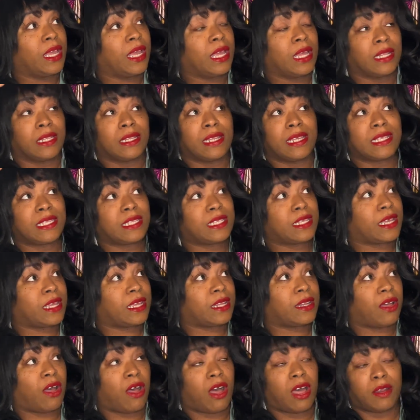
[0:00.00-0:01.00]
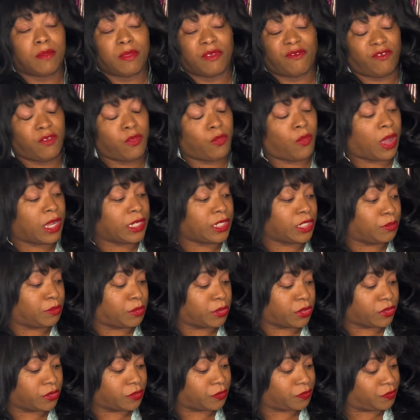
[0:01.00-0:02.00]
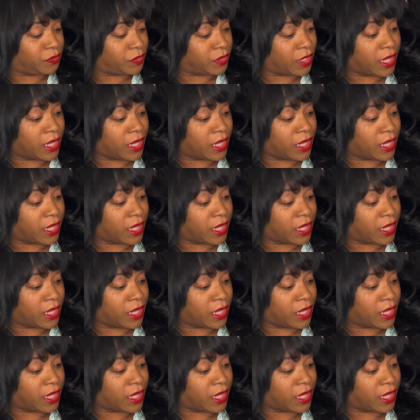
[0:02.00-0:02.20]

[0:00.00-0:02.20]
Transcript: Listen, Autumn, if you watch it, boo,